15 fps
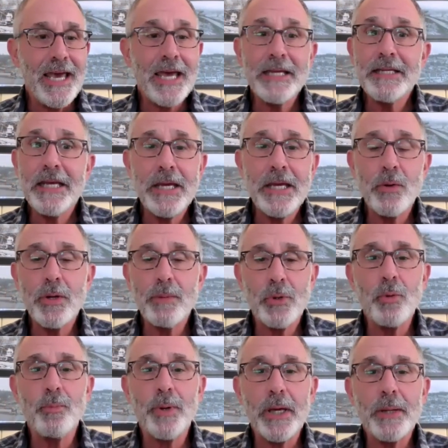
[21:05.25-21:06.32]
And here at
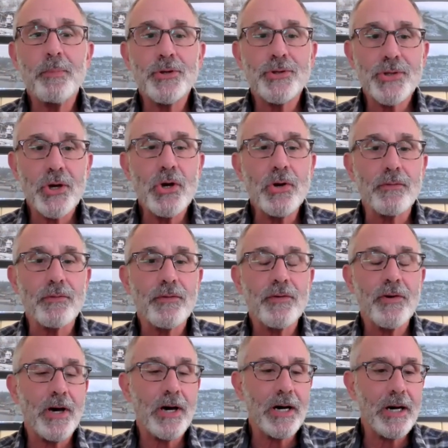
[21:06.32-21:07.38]
Mill Bend Preserve,
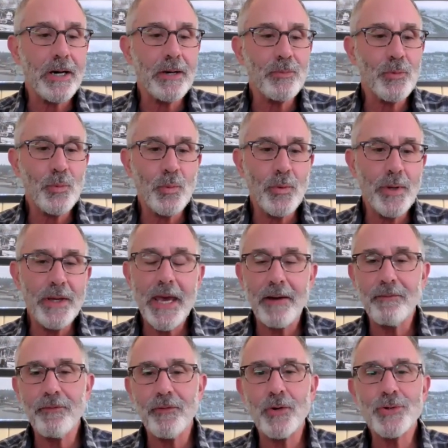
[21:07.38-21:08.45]
we
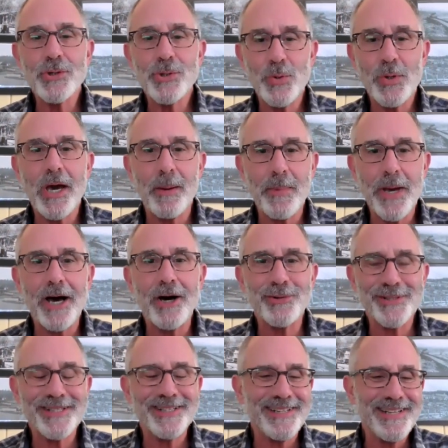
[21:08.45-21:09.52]
have folks who come
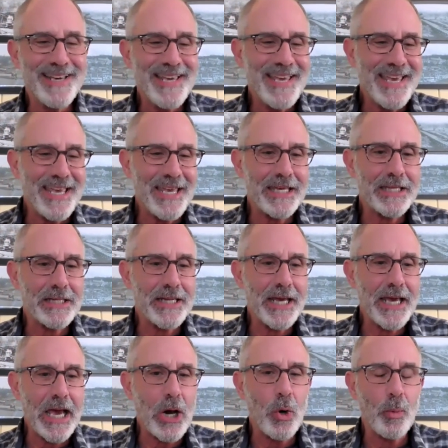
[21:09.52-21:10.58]
out
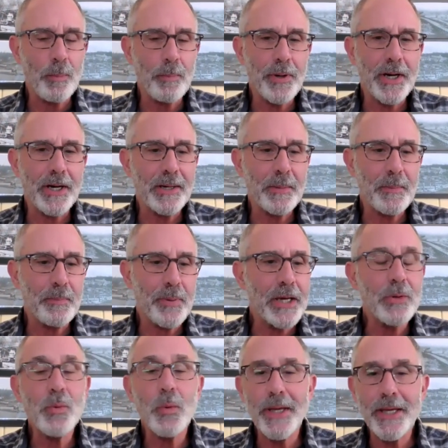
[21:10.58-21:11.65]
and help
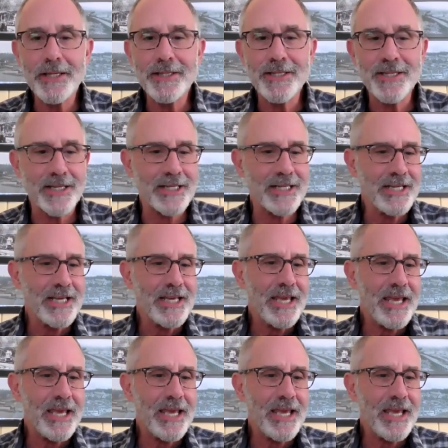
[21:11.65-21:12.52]
pick weeds and